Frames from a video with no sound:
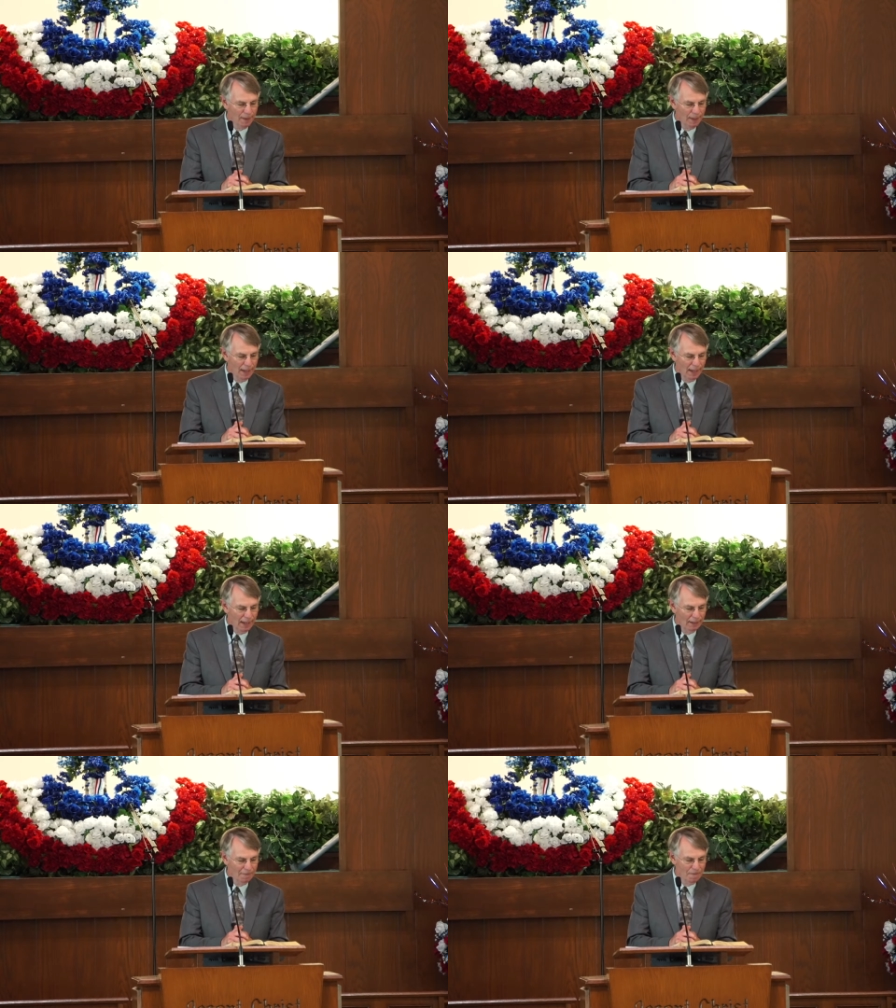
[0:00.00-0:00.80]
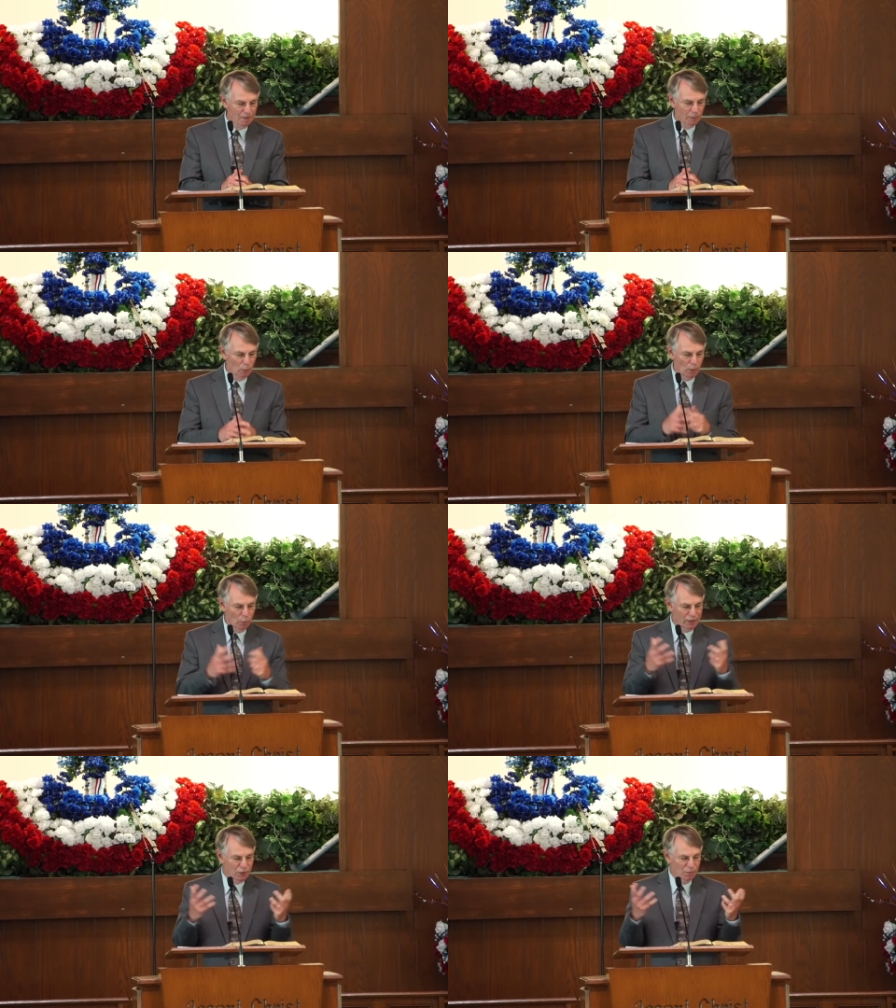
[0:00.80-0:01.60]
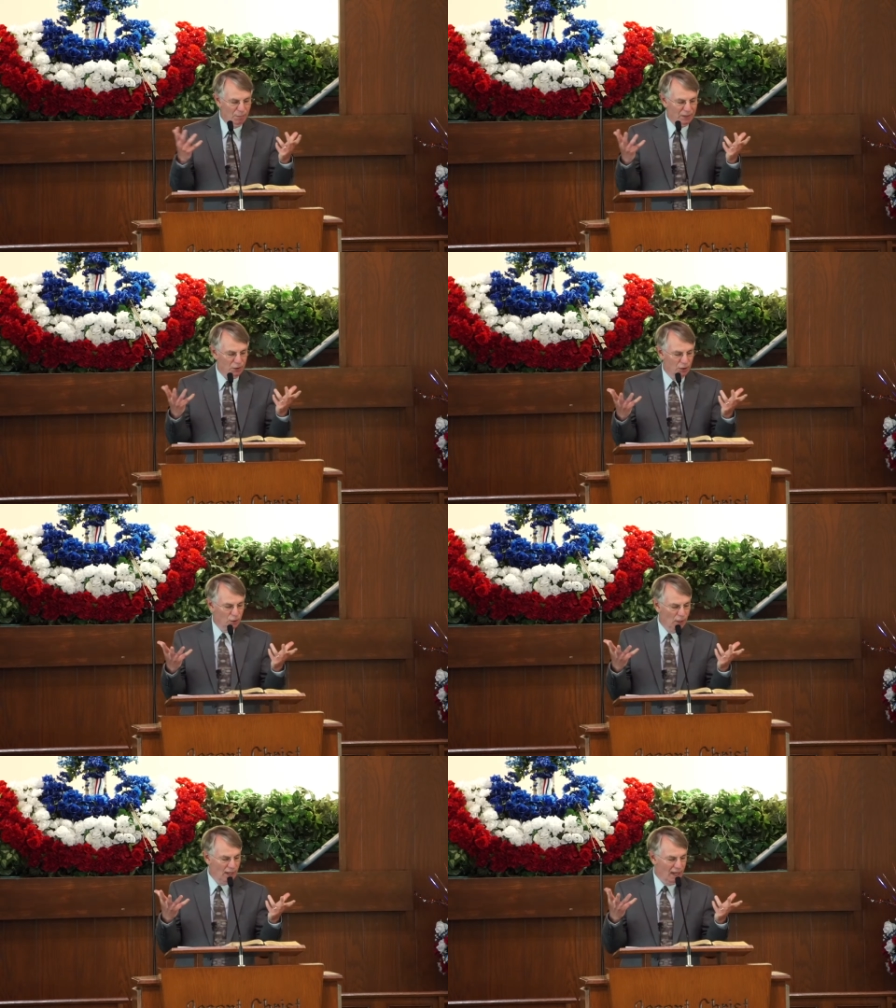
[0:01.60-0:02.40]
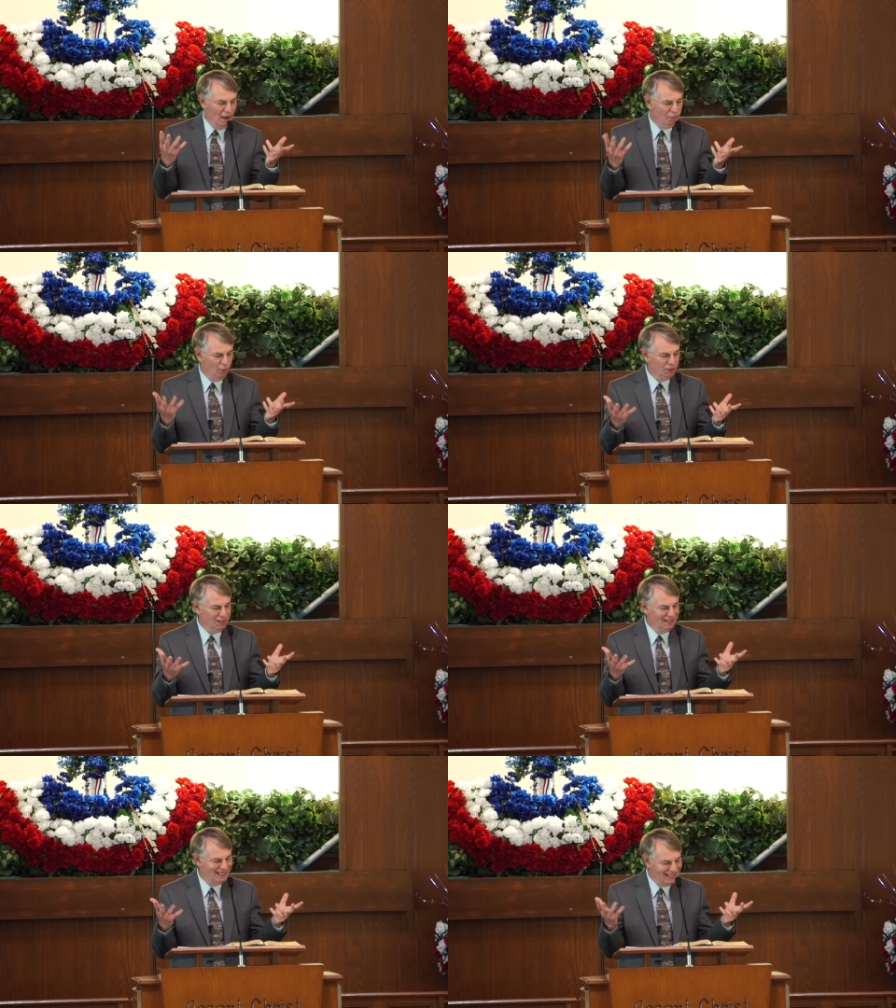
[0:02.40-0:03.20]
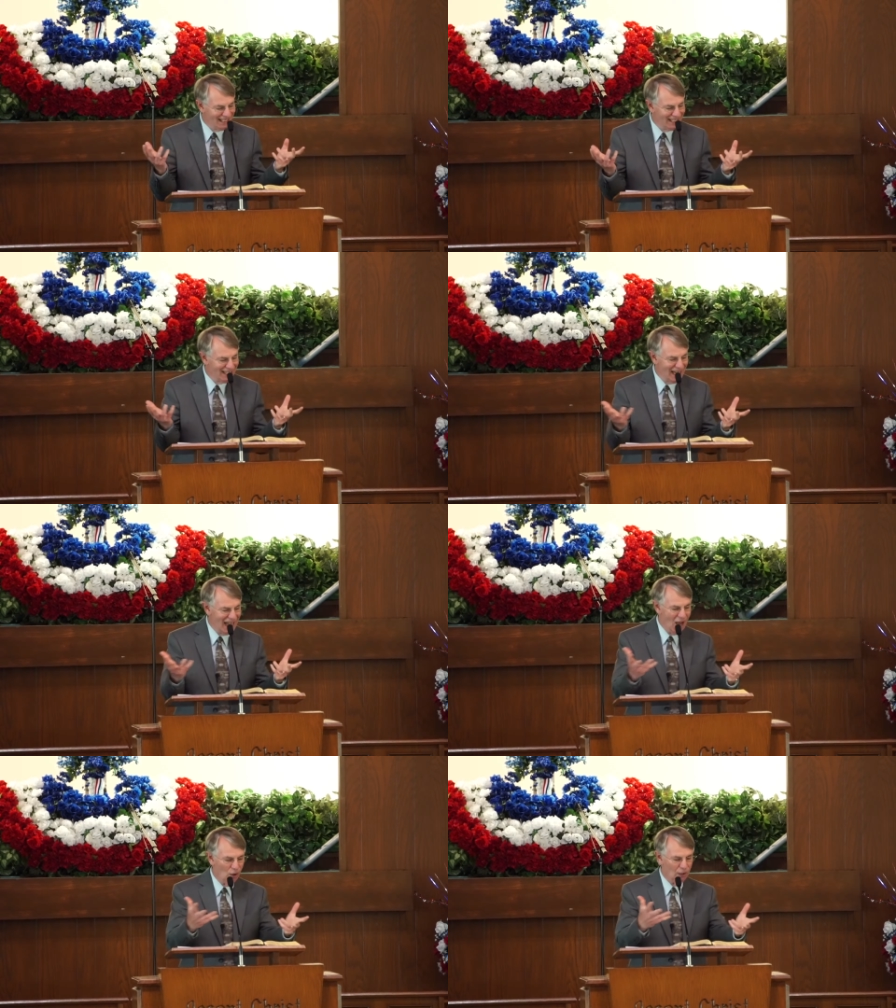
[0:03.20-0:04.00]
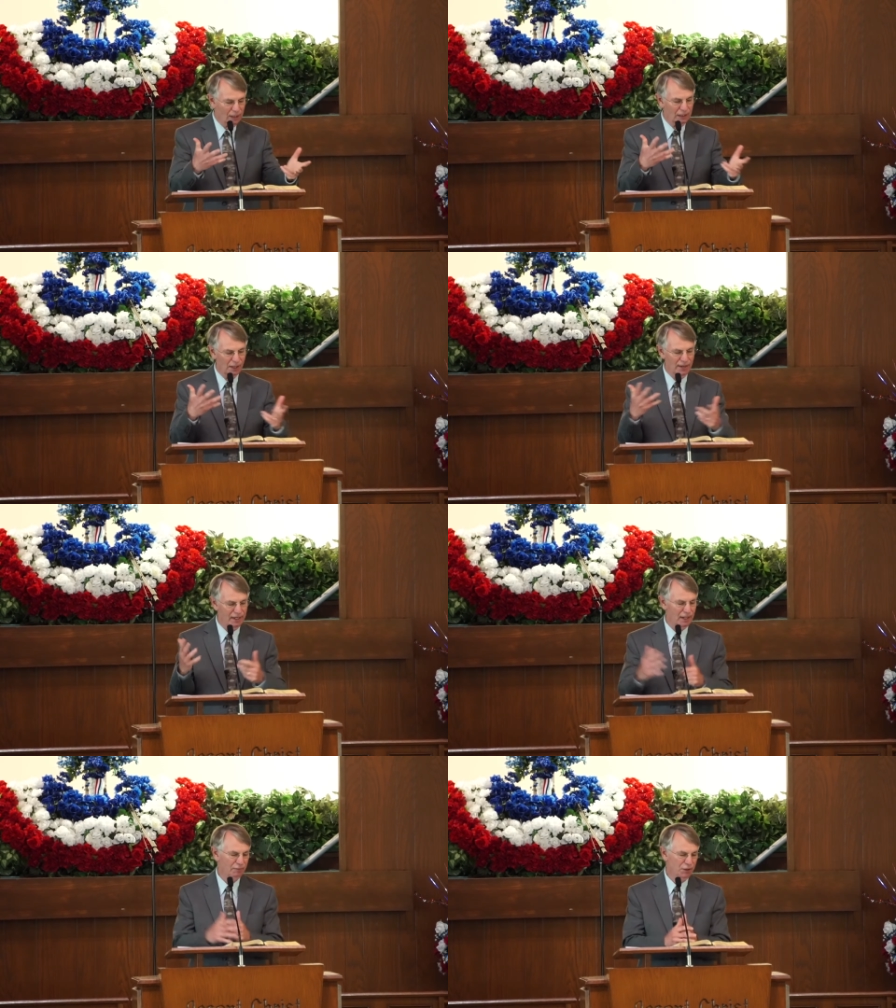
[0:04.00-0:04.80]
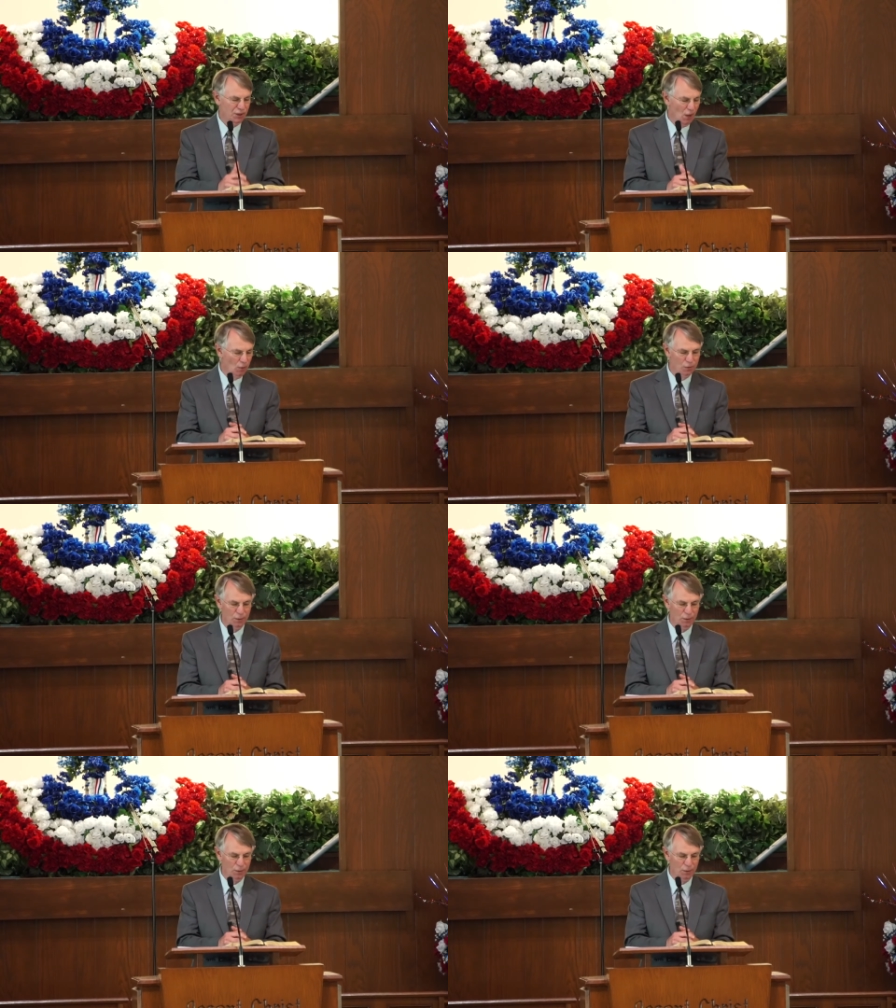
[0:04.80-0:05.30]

Uh, the Lord went to much uh, effort to digging out, clearing it of stones.